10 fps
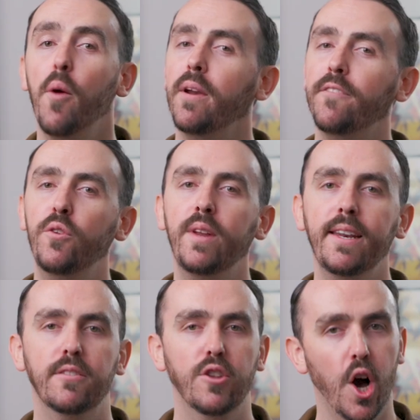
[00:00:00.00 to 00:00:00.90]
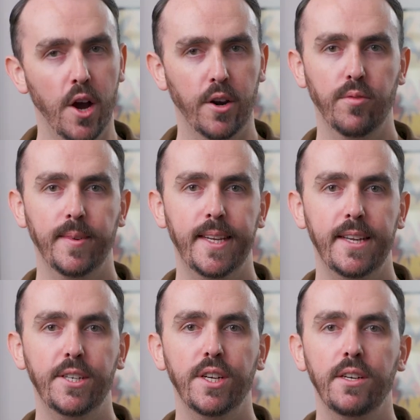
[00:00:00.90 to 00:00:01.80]
But if you need longer
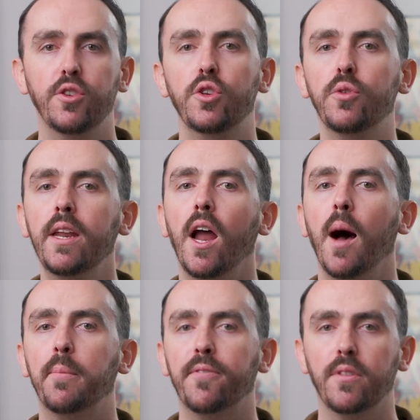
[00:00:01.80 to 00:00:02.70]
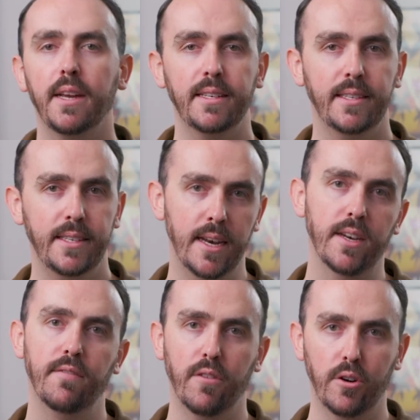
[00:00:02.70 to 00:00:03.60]
retention, you can opt for the
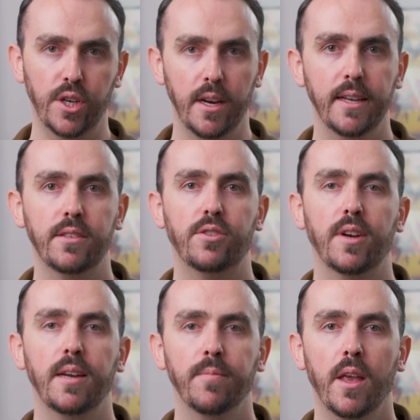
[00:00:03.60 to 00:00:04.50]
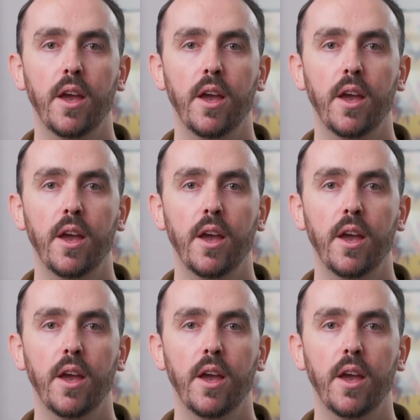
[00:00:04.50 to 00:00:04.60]
extended version history.